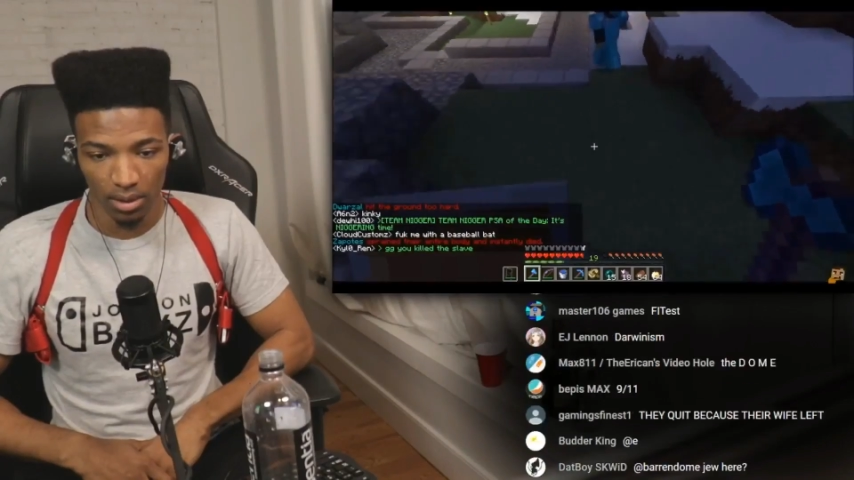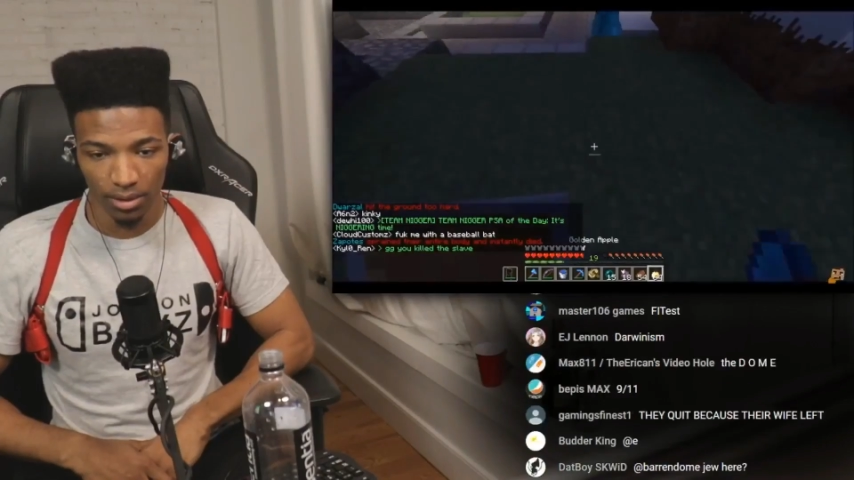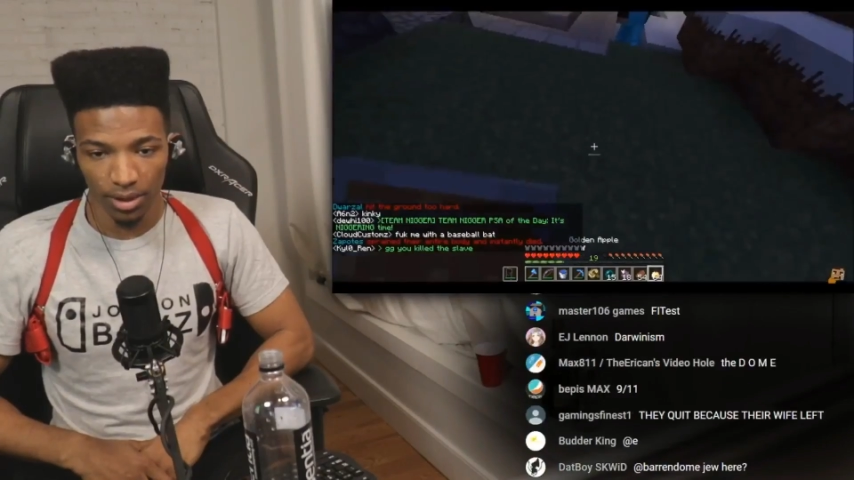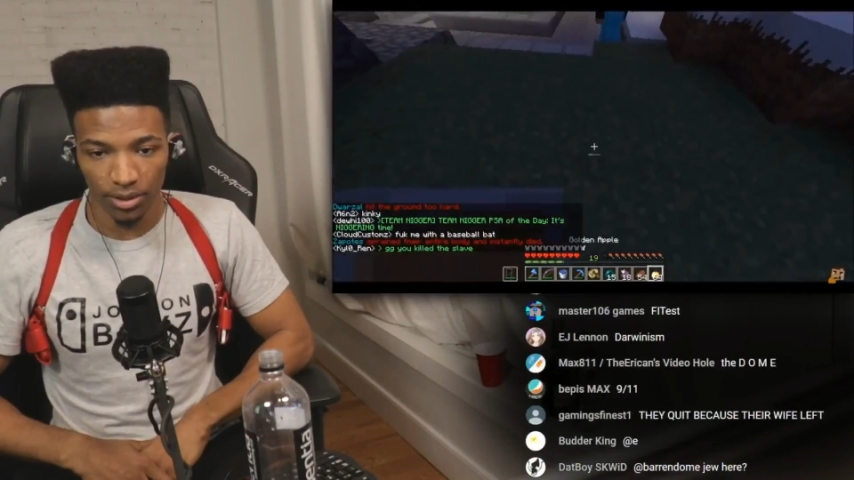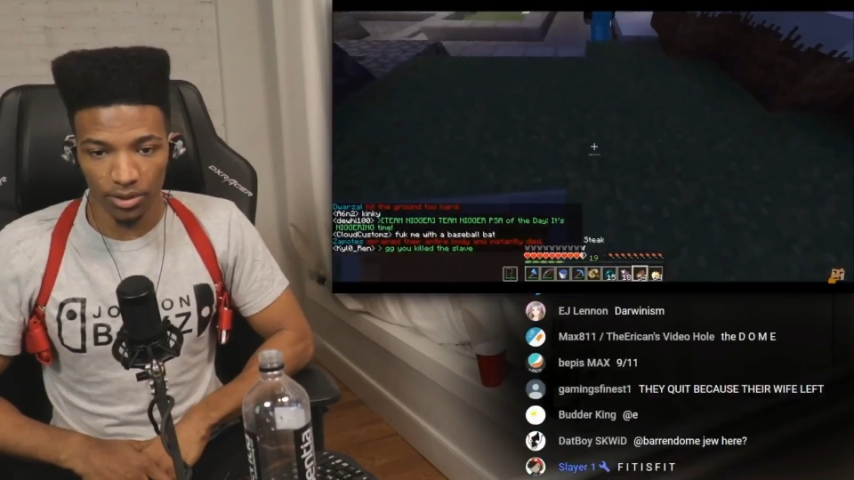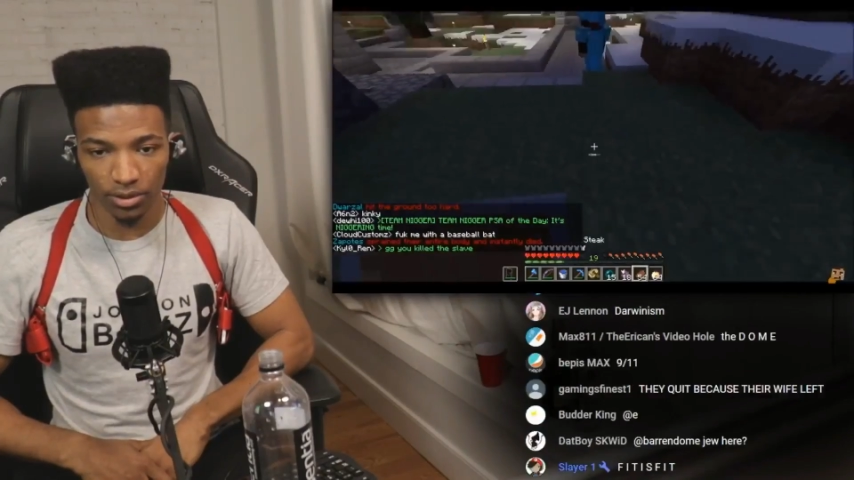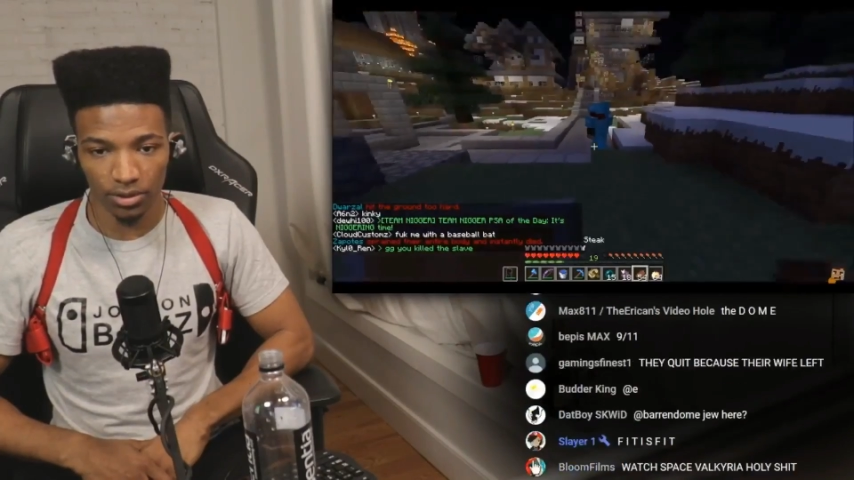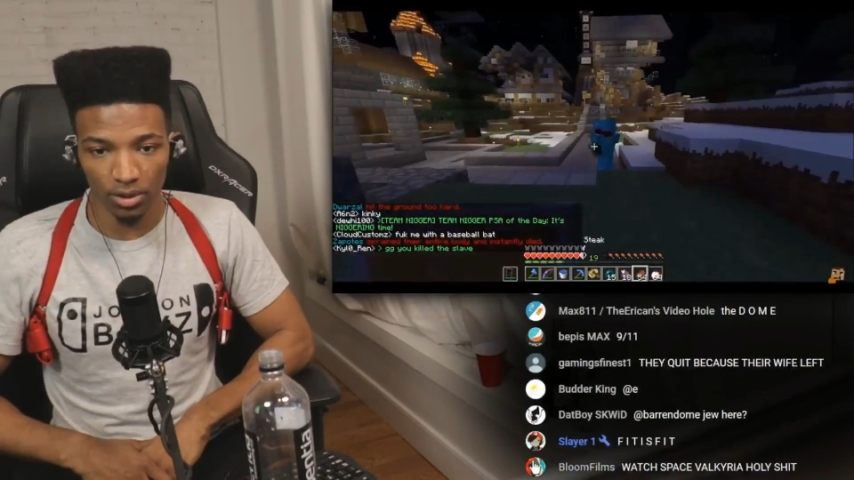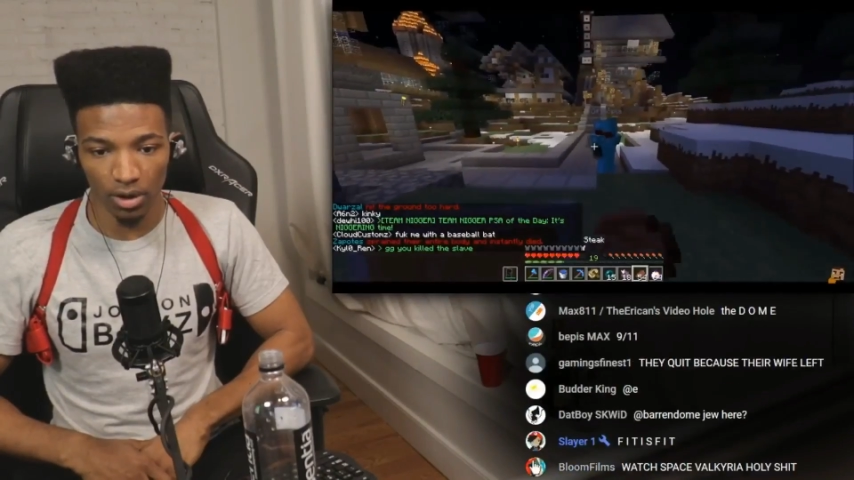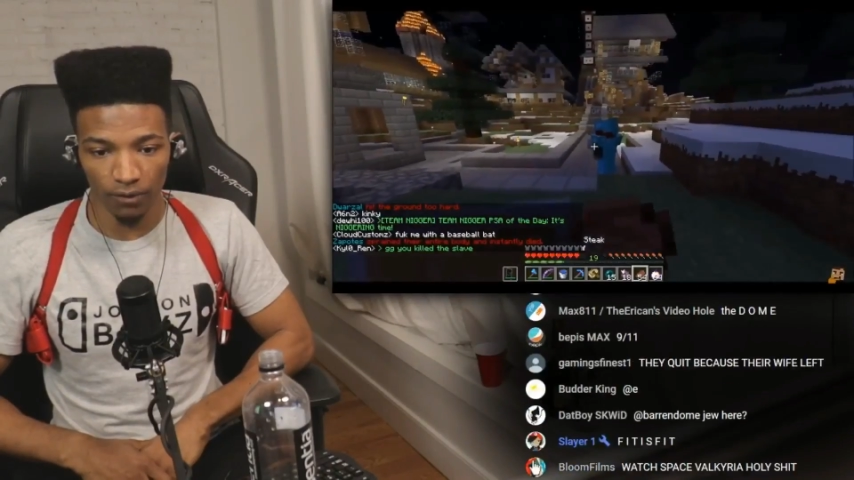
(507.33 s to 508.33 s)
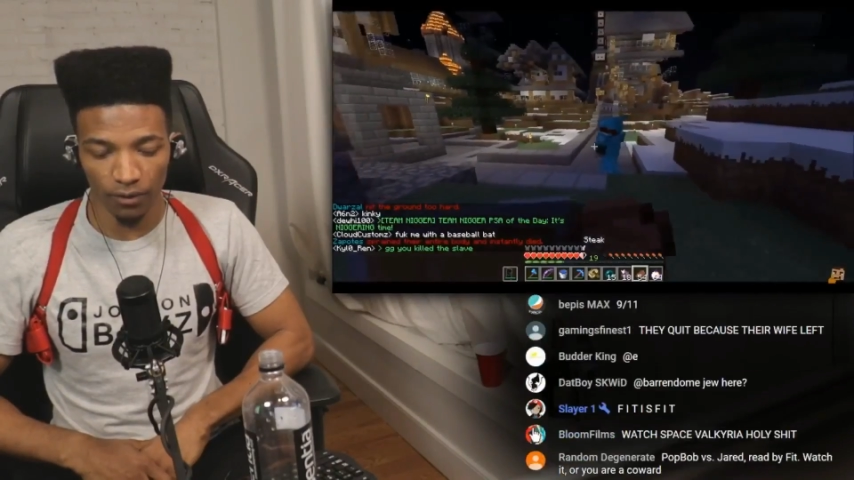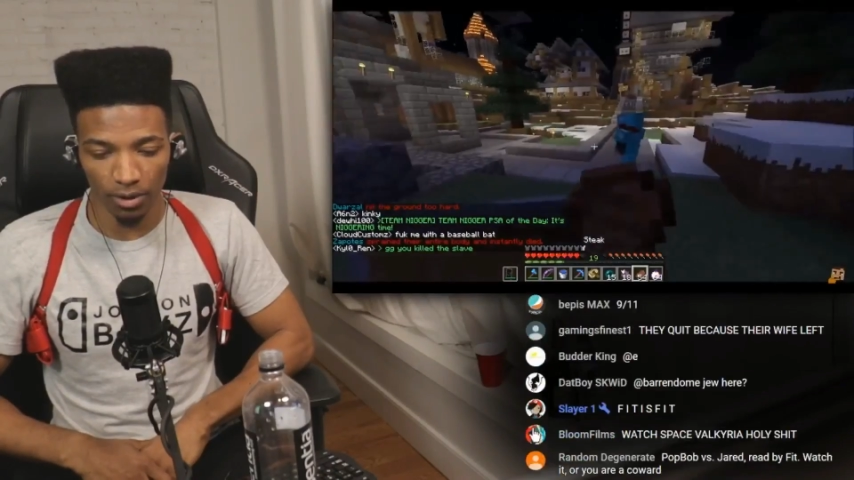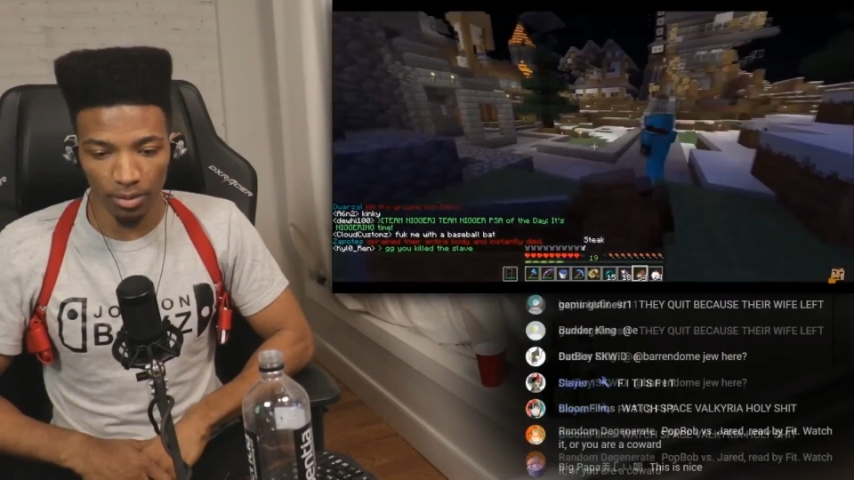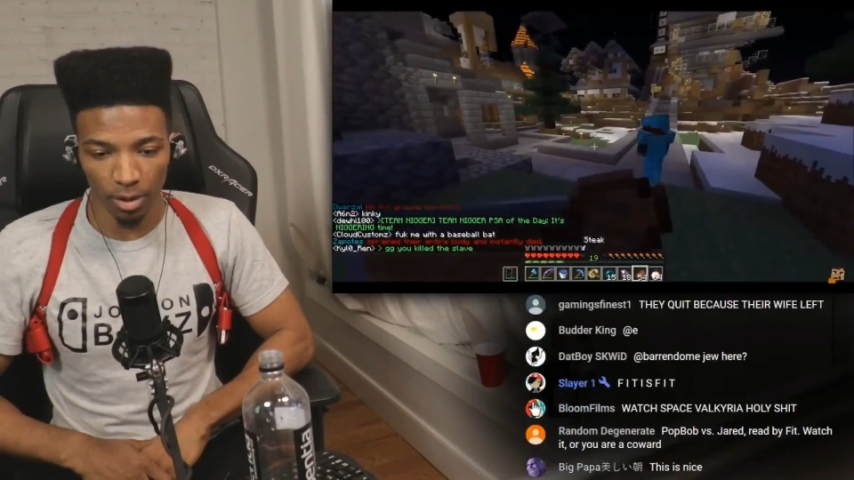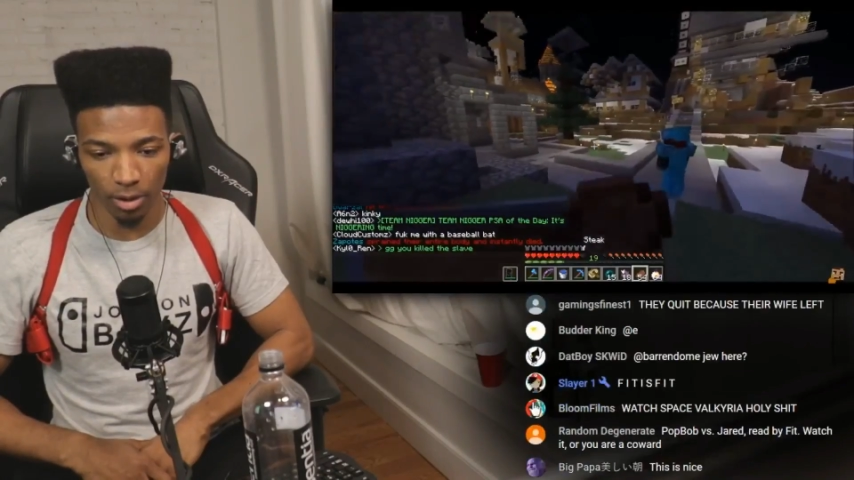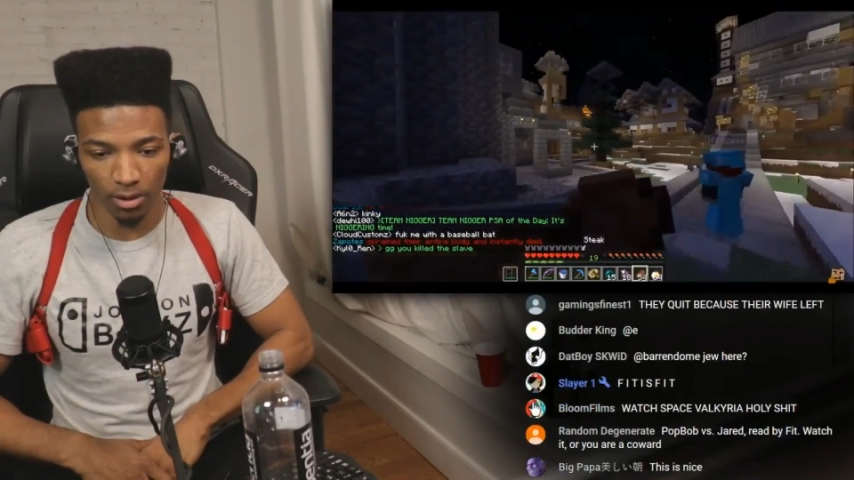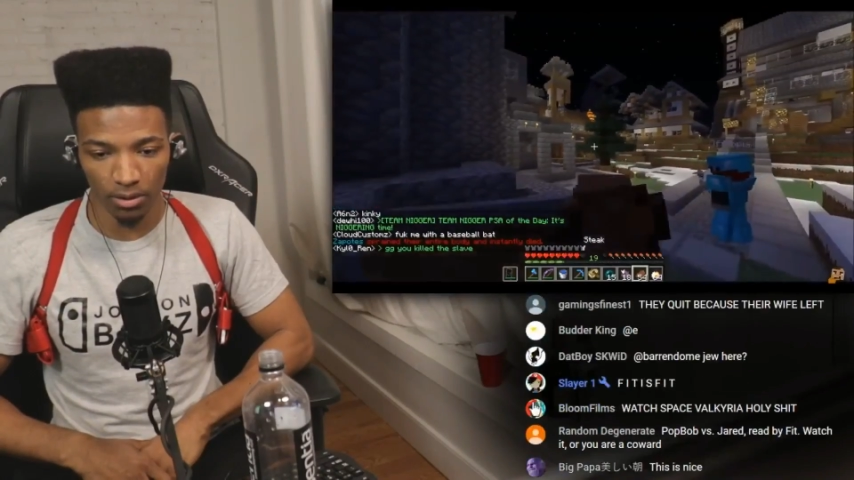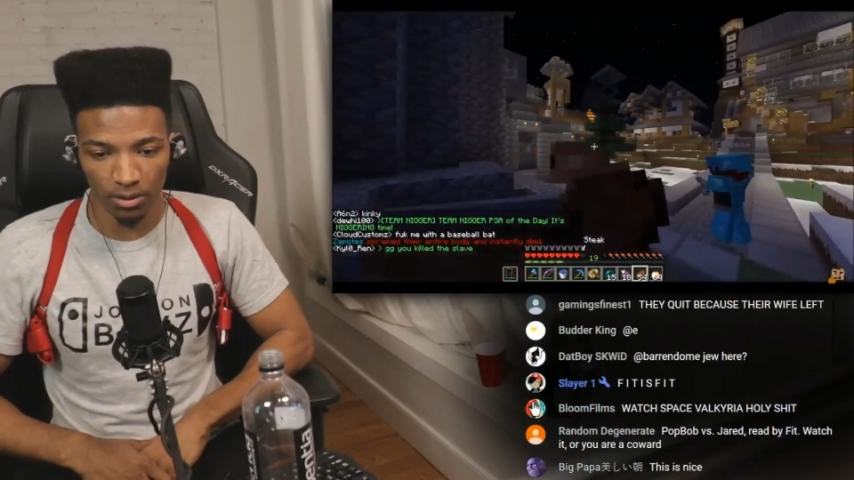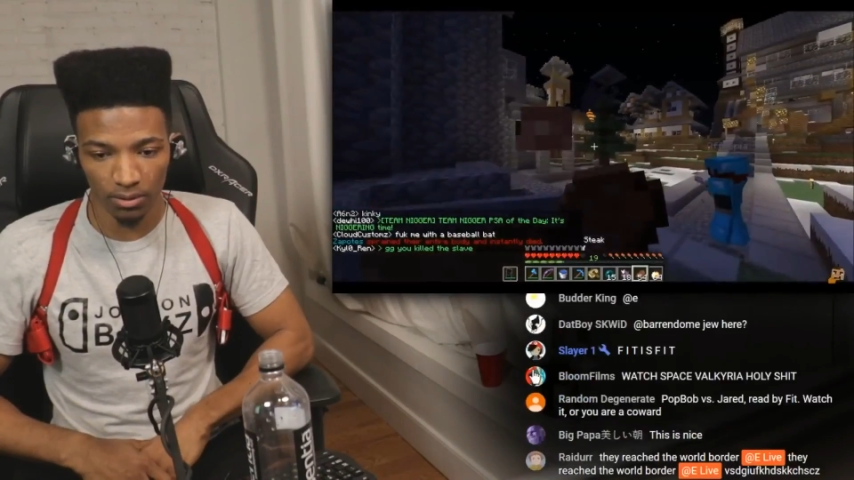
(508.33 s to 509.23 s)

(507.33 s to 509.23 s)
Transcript: This server, bro.